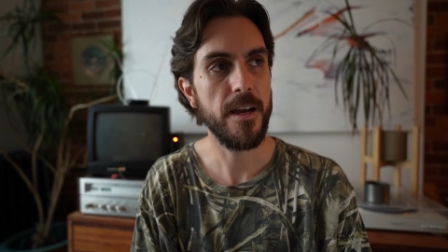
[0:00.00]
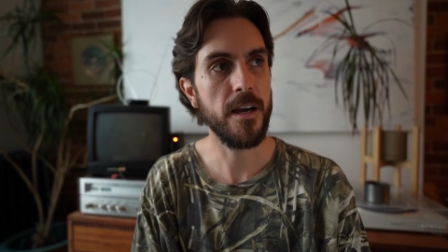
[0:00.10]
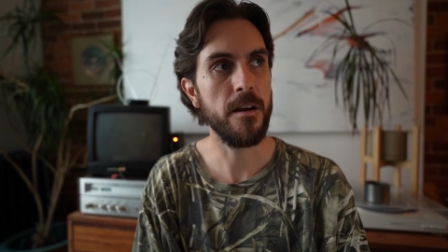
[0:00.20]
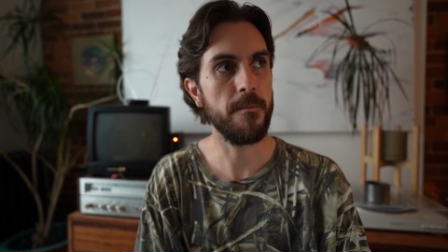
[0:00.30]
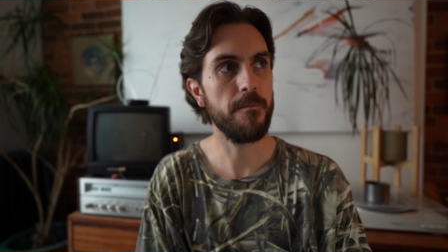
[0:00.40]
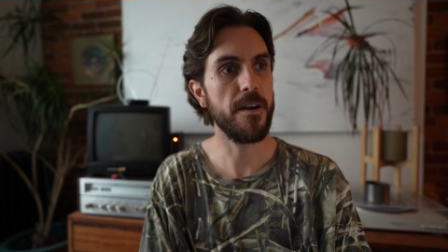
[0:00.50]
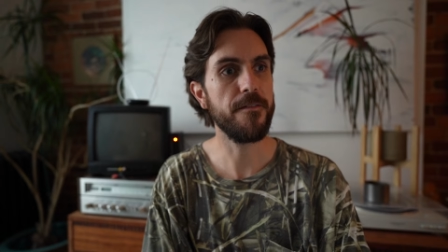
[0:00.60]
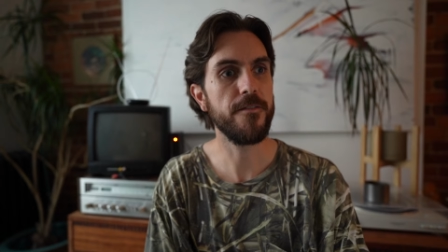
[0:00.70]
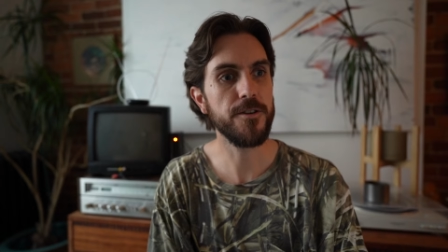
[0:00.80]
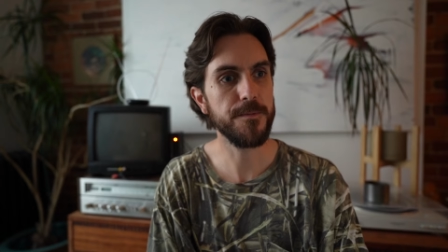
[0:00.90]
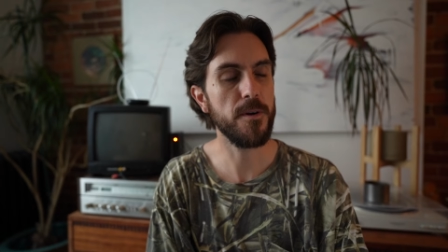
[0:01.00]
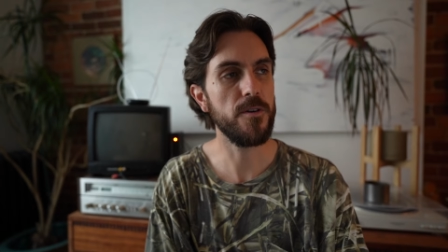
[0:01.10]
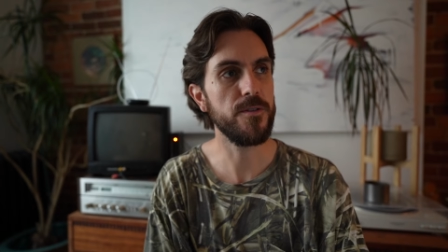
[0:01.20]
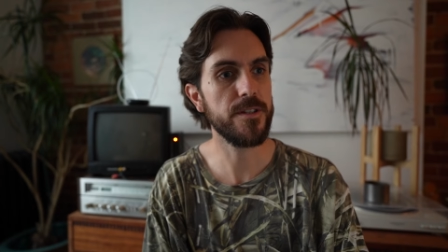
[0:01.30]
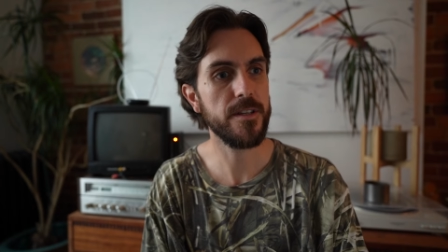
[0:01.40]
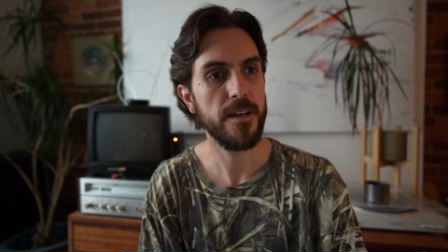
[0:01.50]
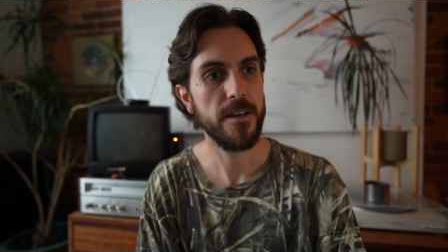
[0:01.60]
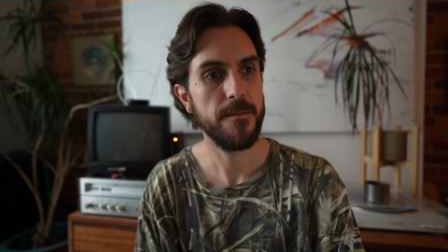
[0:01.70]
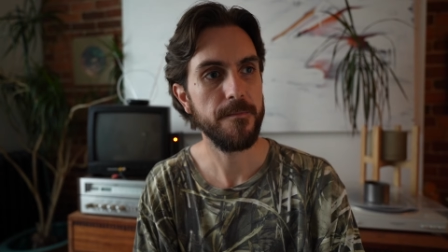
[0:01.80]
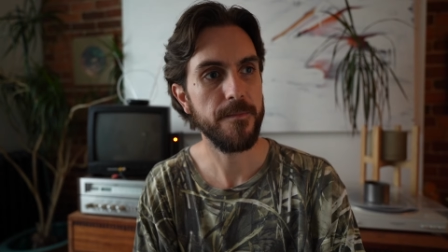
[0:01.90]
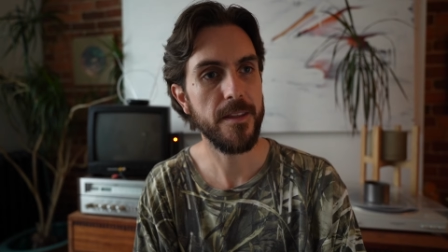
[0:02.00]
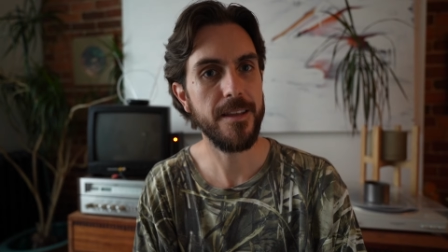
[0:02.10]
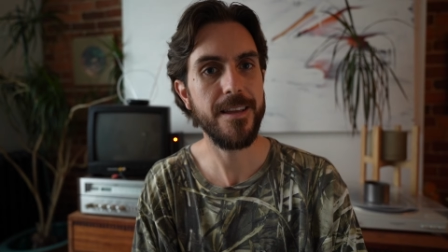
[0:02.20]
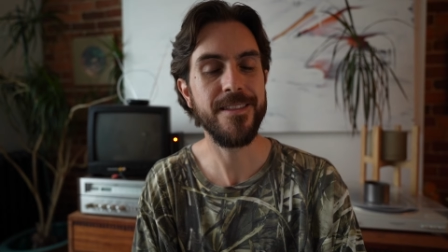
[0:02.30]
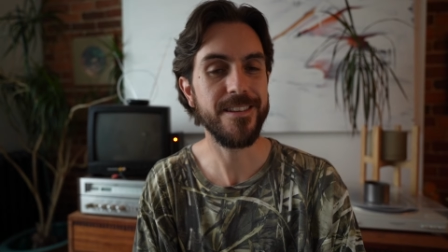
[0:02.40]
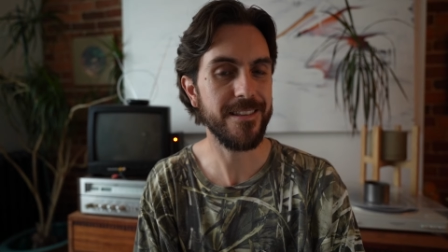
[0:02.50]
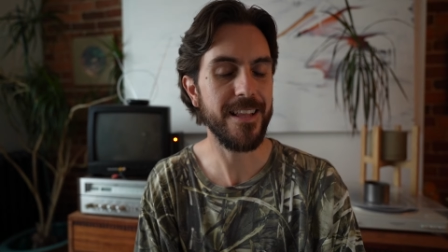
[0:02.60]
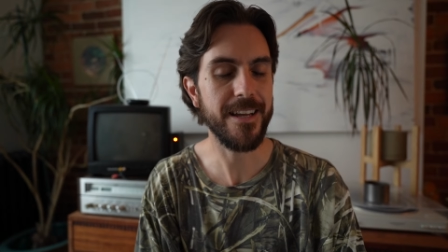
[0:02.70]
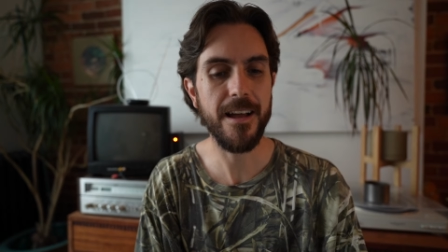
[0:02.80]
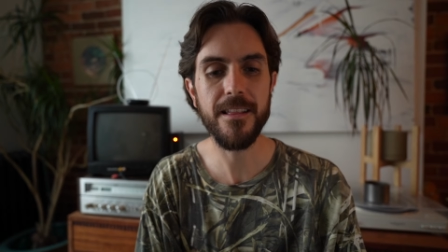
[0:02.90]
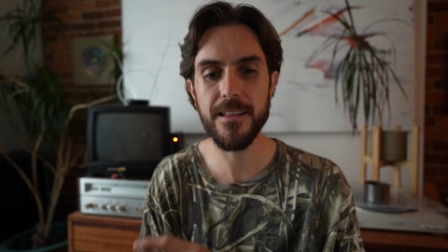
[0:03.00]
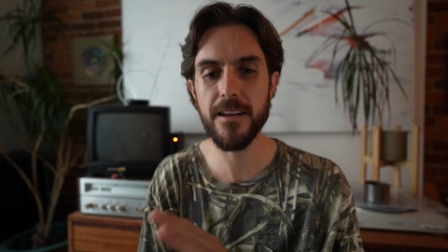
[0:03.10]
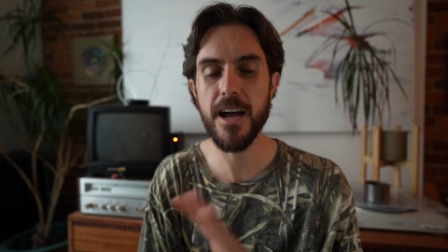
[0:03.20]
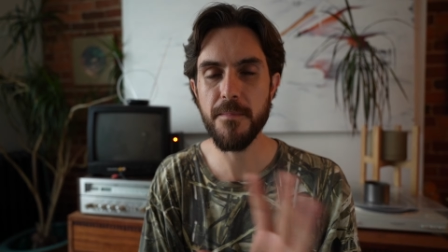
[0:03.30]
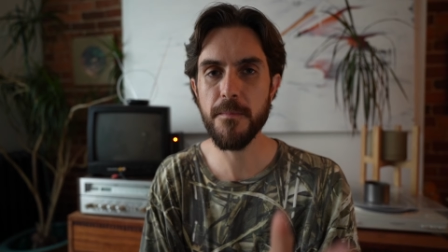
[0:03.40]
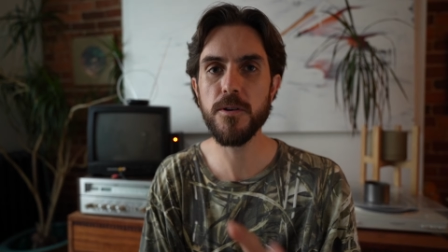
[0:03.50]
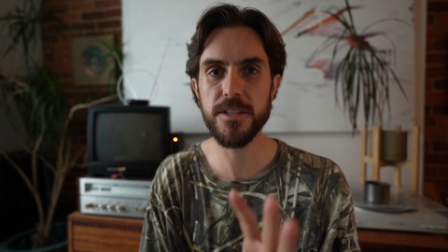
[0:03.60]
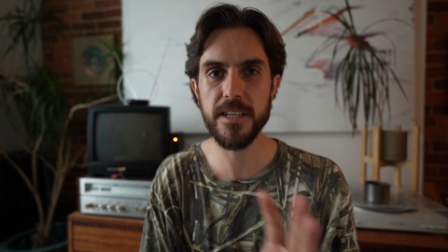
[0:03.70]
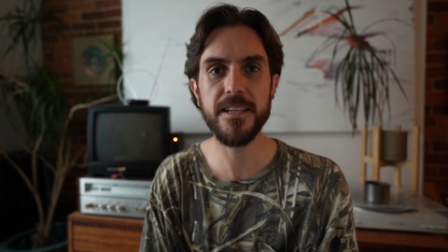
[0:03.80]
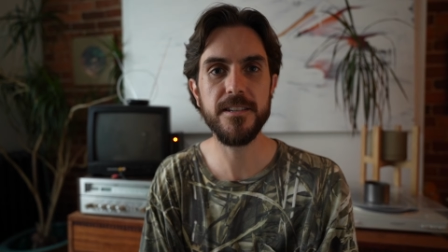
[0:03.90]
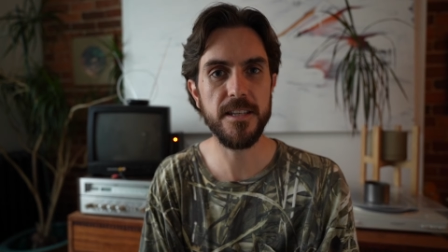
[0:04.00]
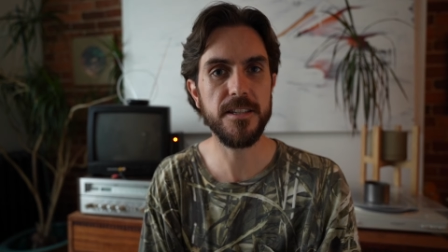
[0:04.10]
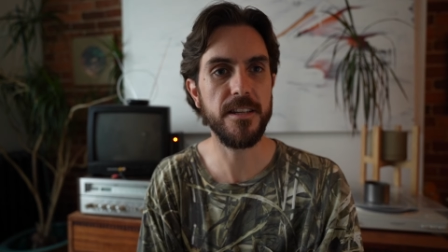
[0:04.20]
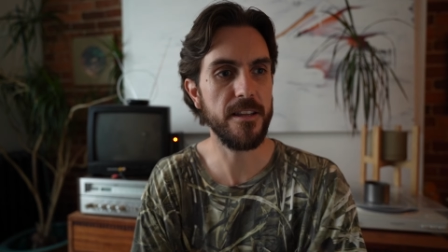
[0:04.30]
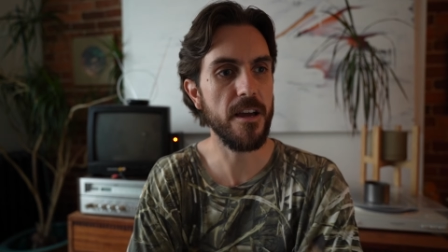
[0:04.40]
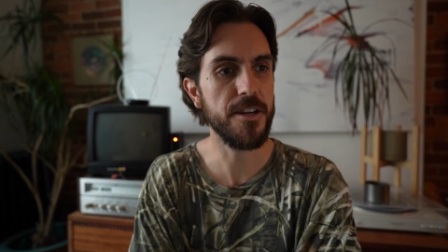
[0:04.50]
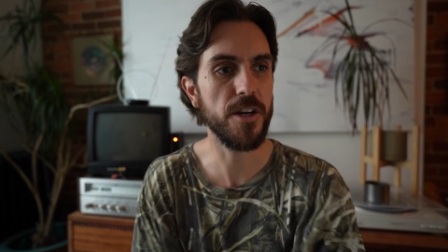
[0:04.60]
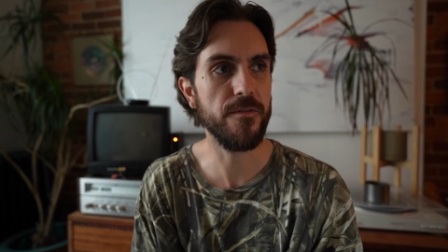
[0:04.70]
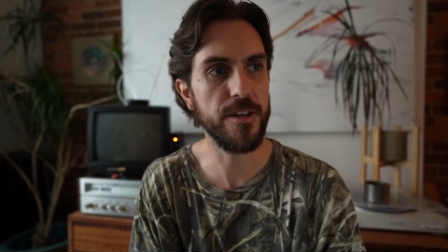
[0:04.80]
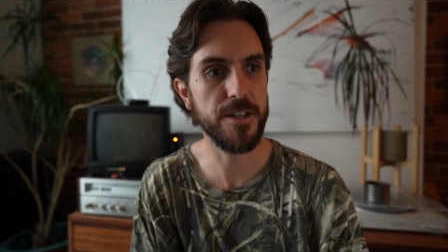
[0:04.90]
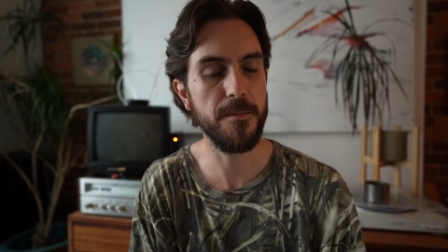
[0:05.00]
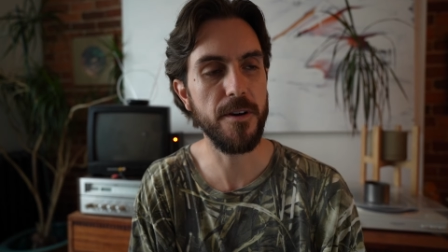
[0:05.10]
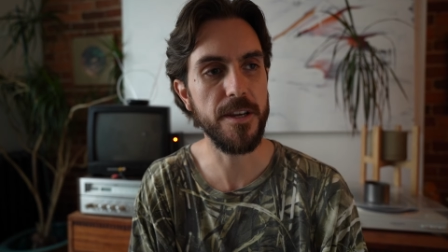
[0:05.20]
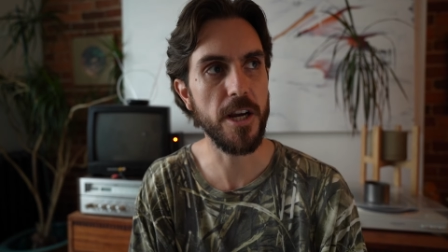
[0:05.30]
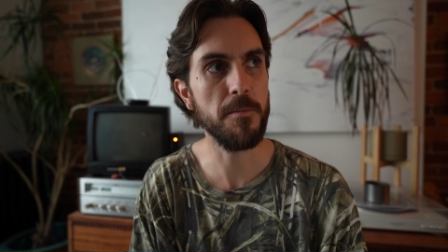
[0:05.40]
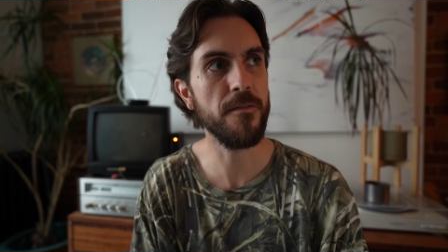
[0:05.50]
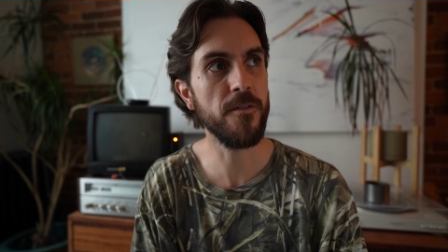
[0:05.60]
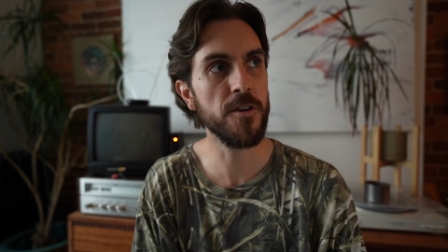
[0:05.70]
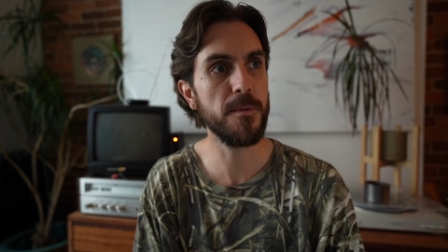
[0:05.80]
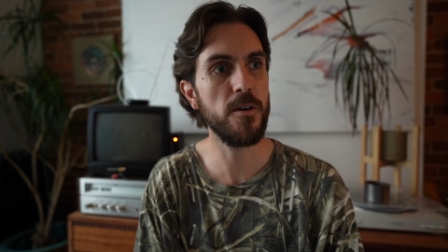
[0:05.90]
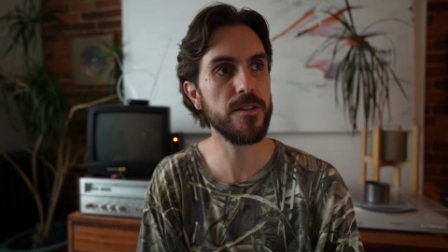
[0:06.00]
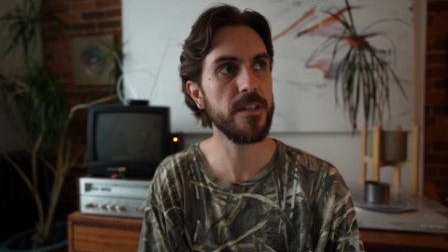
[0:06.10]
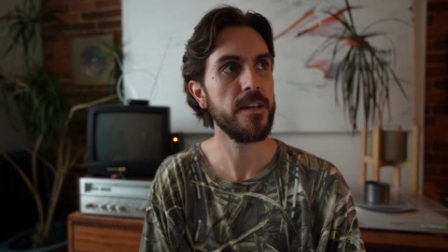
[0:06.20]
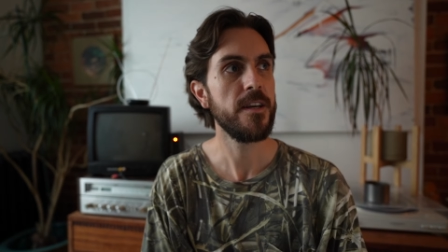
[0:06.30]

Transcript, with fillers: Um, my first post in this like I've been posting consistently on here for just about a year. My first post